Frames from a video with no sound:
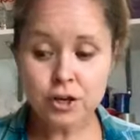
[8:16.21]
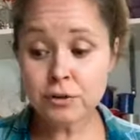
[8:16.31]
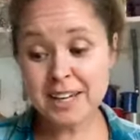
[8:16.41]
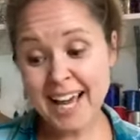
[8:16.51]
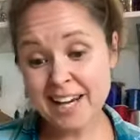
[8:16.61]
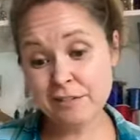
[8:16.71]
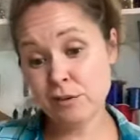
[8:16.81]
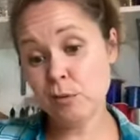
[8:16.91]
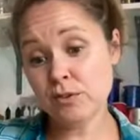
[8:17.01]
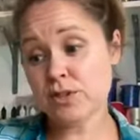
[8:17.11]
You can, if you
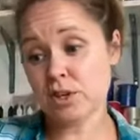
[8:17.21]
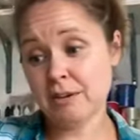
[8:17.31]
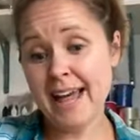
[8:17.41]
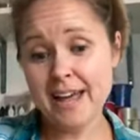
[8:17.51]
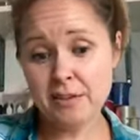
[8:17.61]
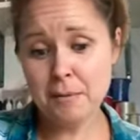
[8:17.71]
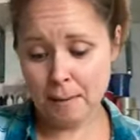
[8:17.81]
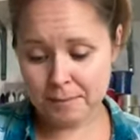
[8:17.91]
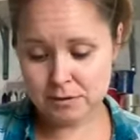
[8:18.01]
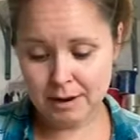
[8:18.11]
want to, layer them up
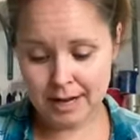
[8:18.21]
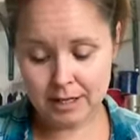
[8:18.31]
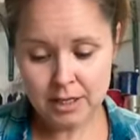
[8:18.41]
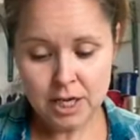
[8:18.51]
as well.